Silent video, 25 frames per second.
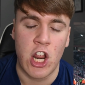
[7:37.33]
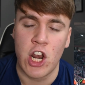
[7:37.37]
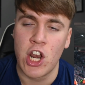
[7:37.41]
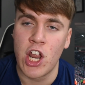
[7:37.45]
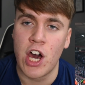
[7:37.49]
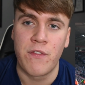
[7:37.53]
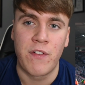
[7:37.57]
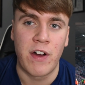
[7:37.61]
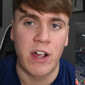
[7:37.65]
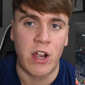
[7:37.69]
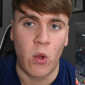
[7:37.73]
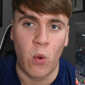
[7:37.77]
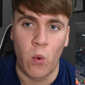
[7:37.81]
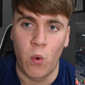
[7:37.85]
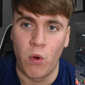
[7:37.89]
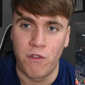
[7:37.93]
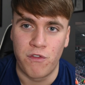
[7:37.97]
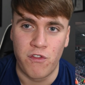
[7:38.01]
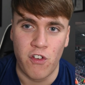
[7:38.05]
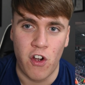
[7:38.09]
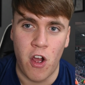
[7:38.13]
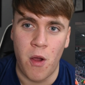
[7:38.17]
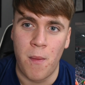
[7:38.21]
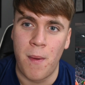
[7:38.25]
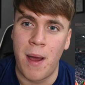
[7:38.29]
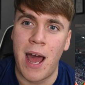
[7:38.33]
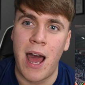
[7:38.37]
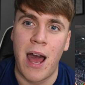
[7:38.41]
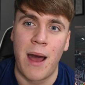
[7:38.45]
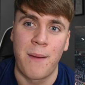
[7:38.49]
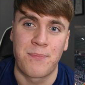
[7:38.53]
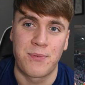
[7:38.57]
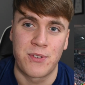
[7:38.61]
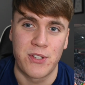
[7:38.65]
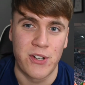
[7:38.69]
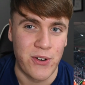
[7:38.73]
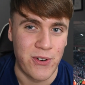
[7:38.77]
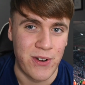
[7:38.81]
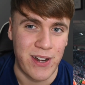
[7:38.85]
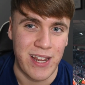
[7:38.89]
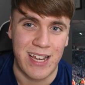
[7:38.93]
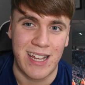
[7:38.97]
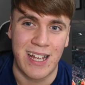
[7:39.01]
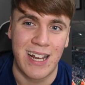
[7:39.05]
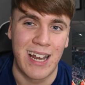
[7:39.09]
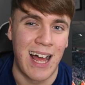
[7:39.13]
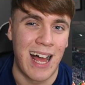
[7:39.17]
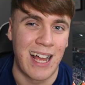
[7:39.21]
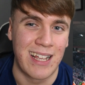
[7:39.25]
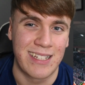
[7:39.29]
Another goal for him. Absolutely
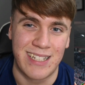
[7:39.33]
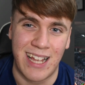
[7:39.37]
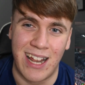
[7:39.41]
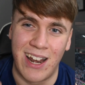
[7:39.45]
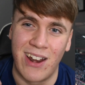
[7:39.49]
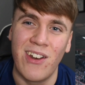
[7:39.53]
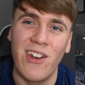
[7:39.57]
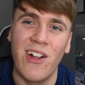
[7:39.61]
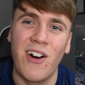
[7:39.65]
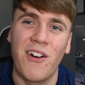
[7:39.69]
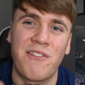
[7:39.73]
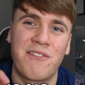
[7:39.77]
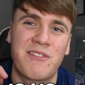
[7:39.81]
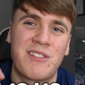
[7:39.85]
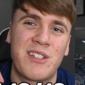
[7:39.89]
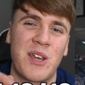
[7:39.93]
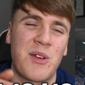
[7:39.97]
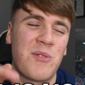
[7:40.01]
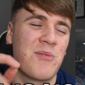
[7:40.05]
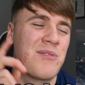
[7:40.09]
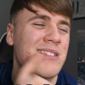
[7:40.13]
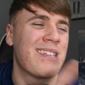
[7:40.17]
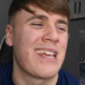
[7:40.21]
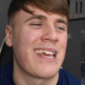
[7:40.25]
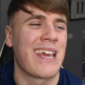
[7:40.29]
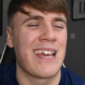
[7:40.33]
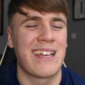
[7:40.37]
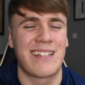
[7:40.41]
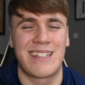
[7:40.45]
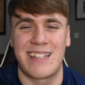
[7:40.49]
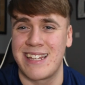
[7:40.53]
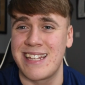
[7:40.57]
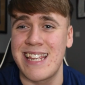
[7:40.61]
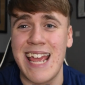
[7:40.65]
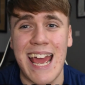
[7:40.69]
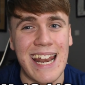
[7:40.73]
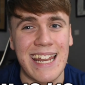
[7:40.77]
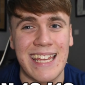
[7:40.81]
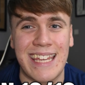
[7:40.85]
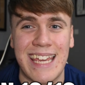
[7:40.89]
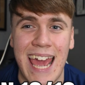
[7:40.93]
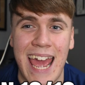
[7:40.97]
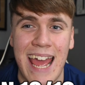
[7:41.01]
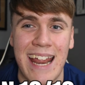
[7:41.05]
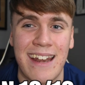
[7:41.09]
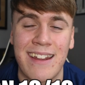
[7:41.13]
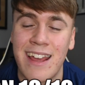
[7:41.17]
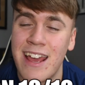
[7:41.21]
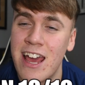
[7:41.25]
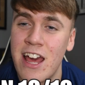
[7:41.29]
class. I love to see it. And yet
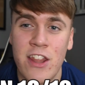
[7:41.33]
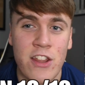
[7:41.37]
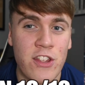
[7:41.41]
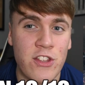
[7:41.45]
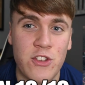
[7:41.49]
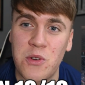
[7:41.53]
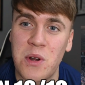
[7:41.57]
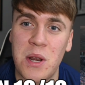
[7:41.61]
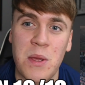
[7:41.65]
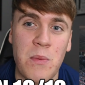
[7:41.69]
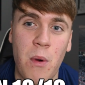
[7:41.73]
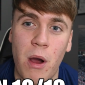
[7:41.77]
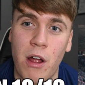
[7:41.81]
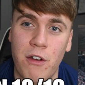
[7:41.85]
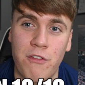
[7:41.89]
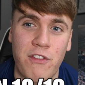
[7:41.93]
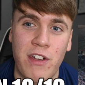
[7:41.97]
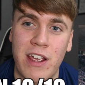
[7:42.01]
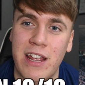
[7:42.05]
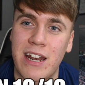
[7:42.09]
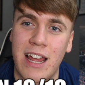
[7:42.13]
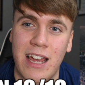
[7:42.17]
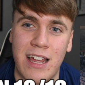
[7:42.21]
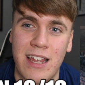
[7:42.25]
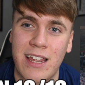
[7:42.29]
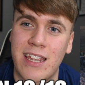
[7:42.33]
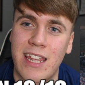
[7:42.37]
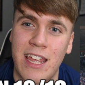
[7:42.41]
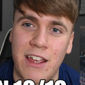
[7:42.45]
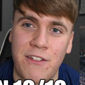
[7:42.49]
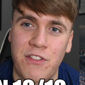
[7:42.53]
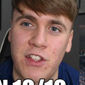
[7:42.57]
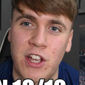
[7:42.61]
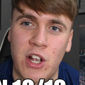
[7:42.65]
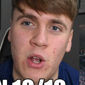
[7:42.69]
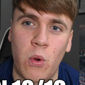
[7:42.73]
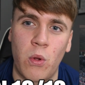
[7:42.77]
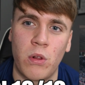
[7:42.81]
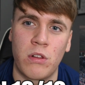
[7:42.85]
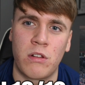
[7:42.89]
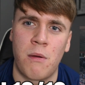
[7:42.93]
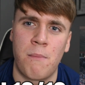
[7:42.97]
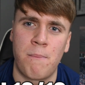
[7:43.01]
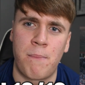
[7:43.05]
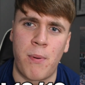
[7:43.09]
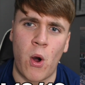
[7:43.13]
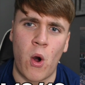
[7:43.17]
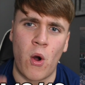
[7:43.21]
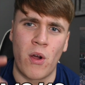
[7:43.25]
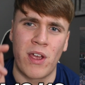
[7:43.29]
again, there's only one rating I can give the
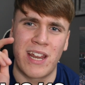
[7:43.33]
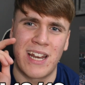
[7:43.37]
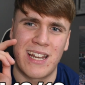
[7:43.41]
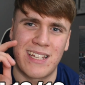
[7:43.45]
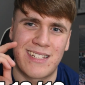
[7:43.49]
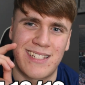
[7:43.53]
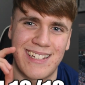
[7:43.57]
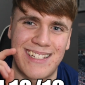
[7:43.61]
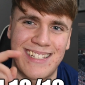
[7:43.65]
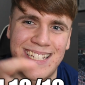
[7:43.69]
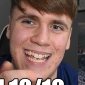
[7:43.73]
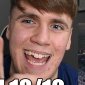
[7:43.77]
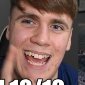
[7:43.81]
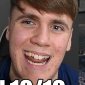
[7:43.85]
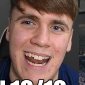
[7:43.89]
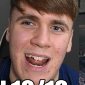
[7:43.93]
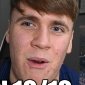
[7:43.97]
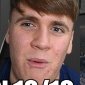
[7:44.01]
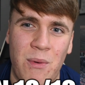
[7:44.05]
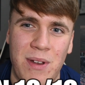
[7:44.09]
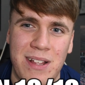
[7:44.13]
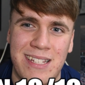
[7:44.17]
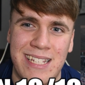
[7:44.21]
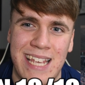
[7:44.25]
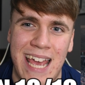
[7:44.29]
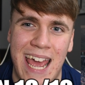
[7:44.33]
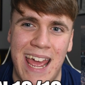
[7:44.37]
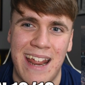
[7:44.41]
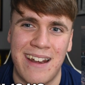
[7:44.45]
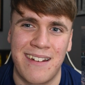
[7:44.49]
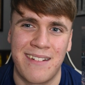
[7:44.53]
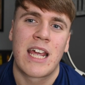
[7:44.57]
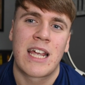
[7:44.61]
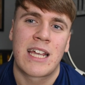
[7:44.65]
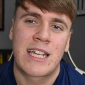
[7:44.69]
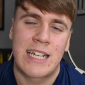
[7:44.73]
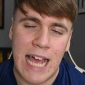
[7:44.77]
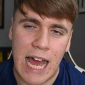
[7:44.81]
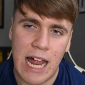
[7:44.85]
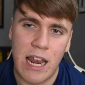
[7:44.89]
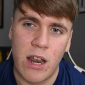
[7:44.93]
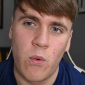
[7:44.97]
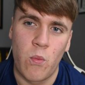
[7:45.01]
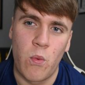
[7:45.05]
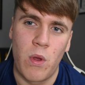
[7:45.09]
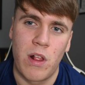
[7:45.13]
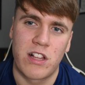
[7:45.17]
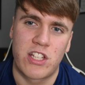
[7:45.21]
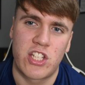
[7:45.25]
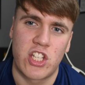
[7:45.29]
golden boy, and it's a 10 out of 10.
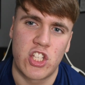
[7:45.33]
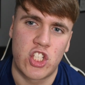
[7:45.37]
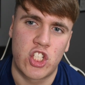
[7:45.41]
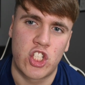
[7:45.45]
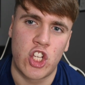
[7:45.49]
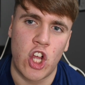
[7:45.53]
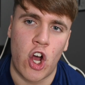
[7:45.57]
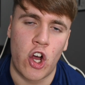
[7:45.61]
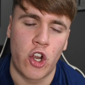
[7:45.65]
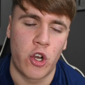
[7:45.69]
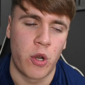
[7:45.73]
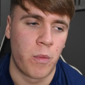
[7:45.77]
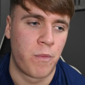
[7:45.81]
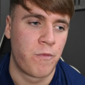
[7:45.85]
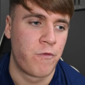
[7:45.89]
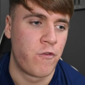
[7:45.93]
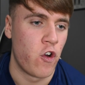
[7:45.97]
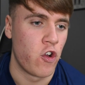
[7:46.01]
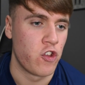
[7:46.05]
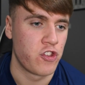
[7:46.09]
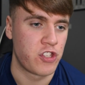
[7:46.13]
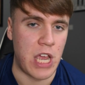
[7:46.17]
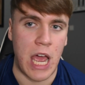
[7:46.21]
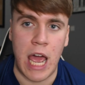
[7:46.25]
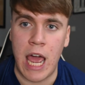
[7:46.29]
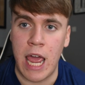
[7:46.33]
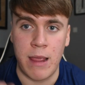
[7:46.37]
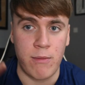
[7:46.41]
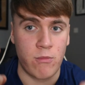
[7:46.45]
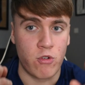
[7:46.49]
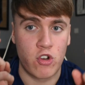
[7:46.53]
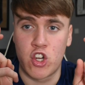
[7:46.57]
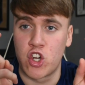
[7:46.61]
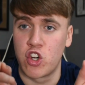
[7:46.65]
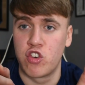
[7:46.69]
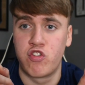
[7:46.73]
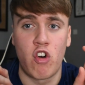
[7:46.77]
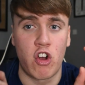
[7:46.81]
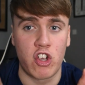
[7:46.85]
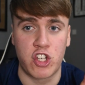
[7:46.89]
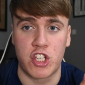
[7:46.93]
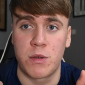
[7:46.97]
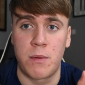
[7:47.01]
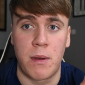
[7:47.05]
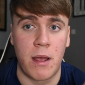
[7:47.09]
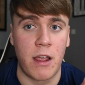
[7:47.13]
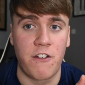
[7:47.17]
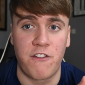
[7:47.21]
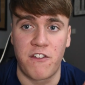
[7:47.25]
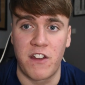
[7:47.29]
Callum Wilson started up front. I'm
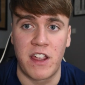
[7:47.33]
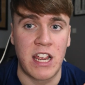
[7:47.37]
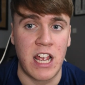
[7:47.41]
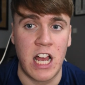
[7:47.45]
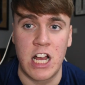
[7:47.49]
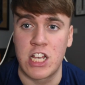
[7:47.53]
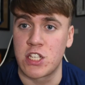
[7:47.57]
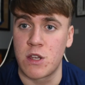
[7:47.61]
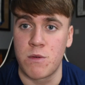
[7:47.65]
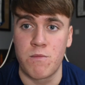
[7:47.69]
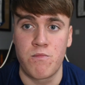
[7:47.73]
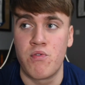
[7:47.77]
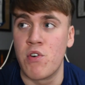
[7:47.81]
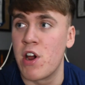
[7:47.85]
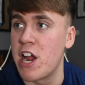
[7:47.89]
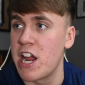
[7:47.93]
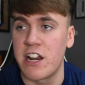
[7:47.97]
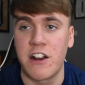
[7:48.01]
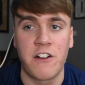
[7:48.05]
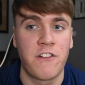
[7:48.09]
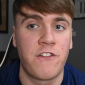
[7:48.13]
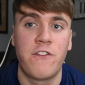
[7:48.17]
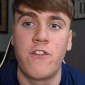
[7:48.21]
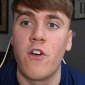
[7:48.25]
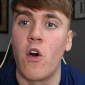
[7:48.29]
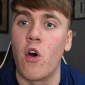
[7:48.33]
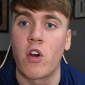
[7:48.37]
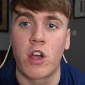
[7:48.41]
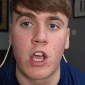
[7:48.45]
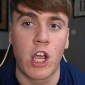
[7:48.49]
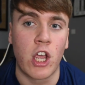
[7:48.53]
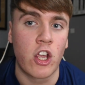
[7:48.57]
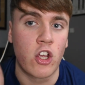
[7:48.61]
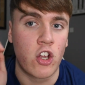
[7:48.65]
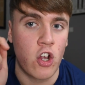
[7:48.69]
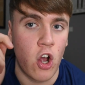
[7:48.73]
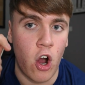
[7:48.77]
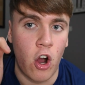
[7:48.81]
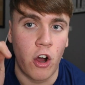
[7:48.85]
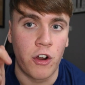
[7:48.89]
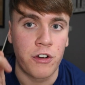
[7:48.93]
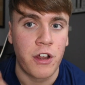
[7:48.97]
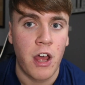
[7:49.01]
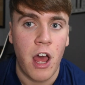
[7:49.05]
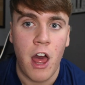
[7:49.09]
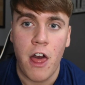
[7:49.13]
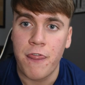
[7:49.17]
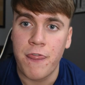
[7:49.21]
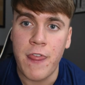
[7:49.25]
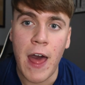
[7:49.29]
crossing my fingers. I'm praying to fucking God
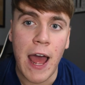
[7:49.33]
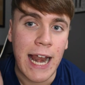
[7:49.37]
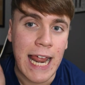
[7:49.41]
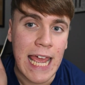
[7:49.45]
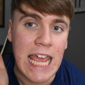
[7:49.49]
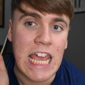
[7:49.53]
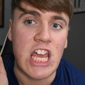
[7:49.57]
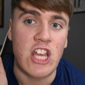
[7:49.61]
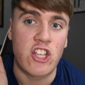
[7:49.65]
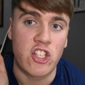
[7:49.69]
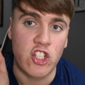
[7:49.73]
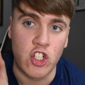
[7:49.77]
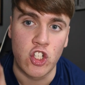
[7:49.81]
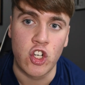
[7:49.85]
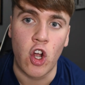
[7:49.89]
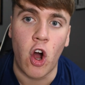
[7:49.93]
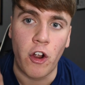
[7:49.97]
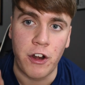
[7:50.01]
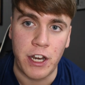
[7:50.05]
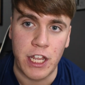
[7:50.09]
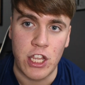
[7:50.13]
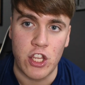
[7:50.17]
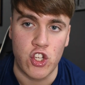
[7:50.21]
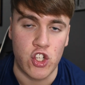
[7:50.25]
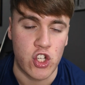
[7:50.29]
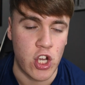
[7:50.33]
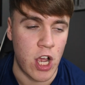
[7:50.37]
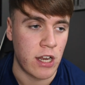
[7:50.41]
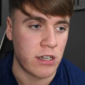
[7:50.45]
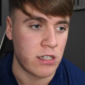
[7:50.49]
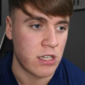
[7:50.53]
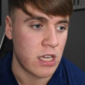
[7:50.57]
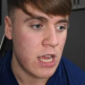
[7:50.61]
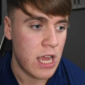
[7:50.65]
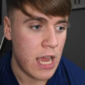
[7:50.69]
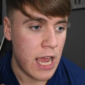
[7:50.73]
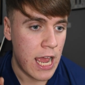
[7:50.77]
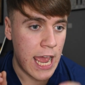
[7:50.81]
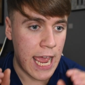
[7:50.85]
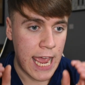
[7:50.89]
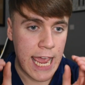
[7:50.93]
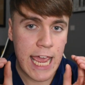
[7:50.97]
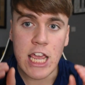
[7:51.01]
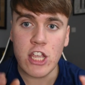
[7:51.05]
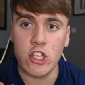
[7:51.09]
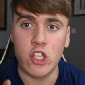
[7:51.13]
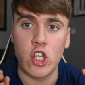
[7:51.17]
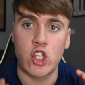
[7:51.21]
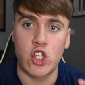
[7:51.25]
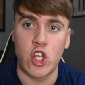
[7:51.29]
that he is not injured.
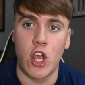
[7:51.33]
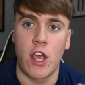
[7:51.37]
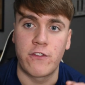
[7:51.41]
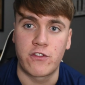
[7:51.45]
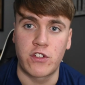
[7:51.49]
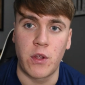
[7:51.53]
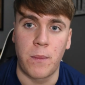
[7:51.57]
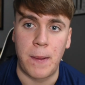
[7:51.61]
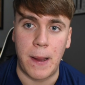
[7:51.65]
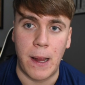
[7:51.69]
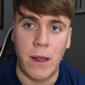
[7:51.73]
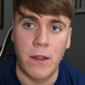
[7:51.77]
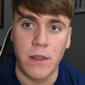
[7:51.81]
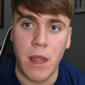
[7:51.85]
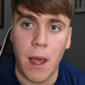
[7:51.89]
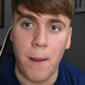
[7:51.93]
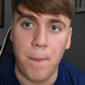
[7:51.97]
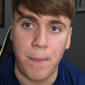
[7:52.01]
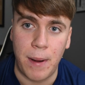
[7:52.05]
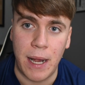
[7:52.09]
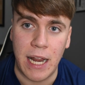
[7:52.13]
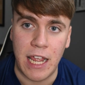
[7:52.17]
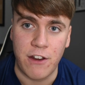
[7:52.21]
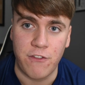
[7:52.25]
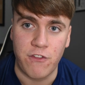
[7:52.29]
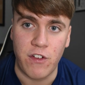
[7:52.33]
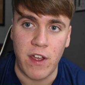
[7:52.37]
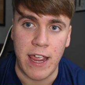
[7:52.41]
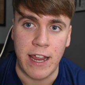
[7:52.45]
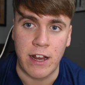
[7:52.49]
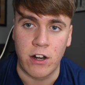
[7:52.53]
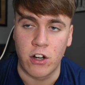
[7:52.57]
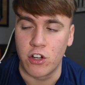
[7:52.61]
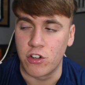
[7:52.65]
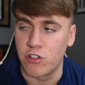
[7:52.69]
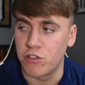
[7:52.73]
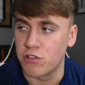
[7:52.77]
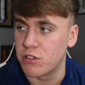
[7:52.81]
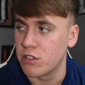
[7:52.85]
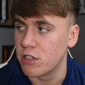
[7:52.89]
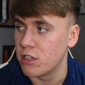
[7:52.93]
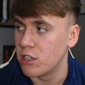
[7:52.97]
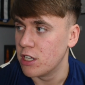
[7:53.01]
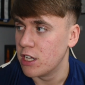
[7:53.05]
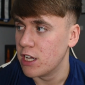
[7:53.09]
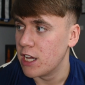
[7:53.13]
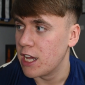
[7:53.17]
He deserves to be on that plane for England.